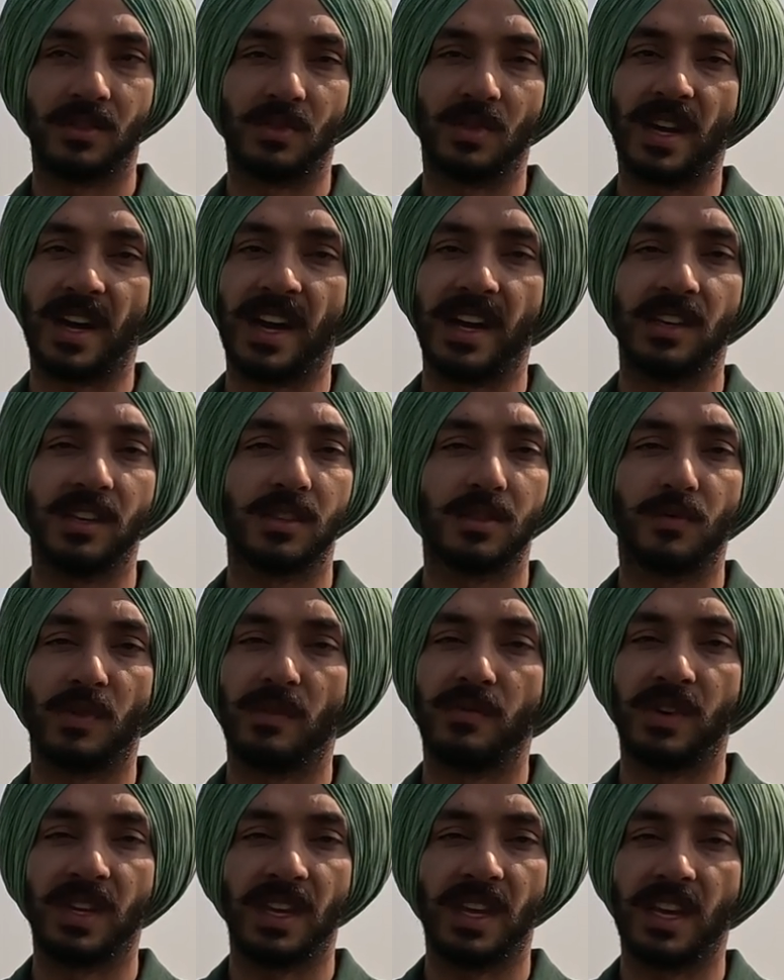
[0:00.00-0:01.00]
So the highest
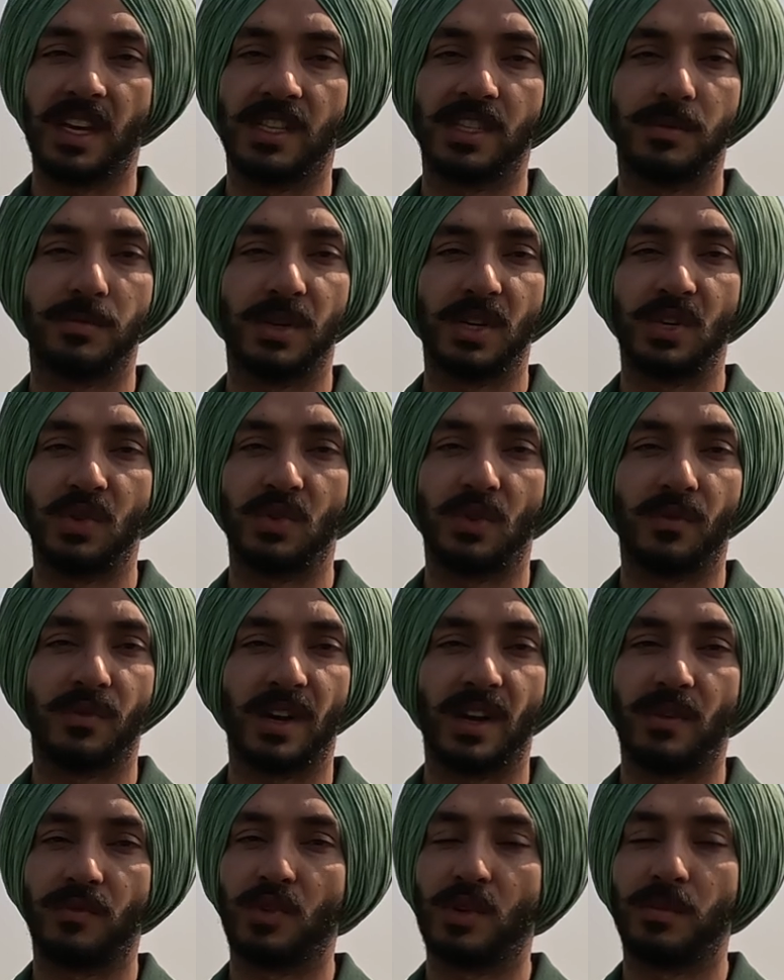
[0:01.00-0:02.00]
50 kg
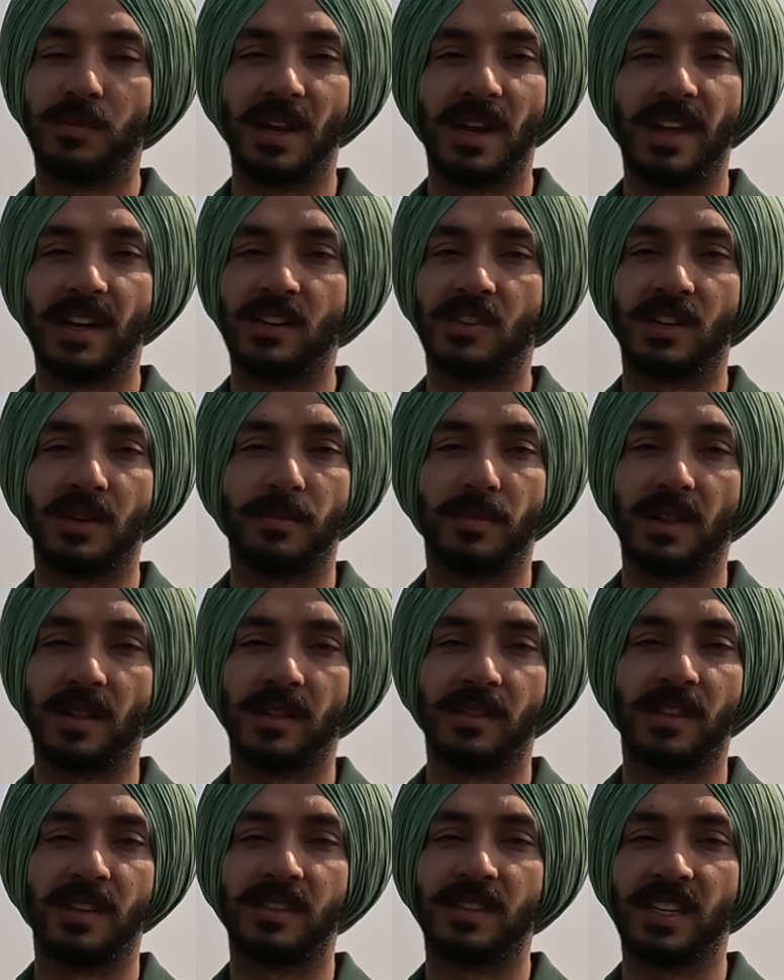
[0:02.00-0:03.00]
P2O5 would be like
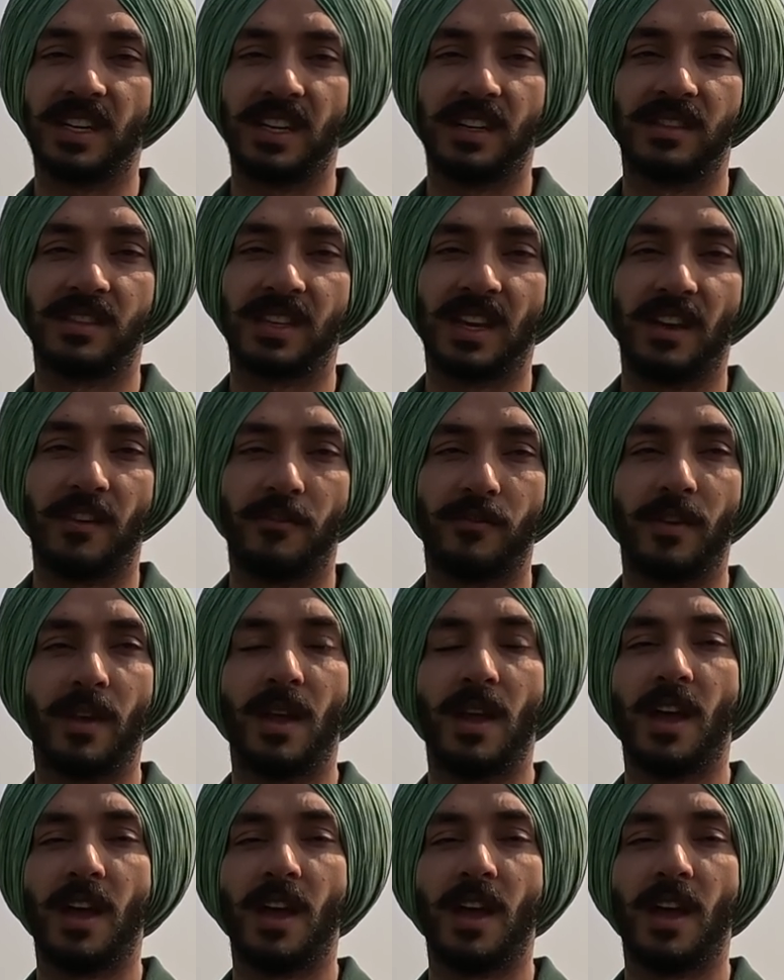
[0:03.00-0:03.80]
triple the seed safe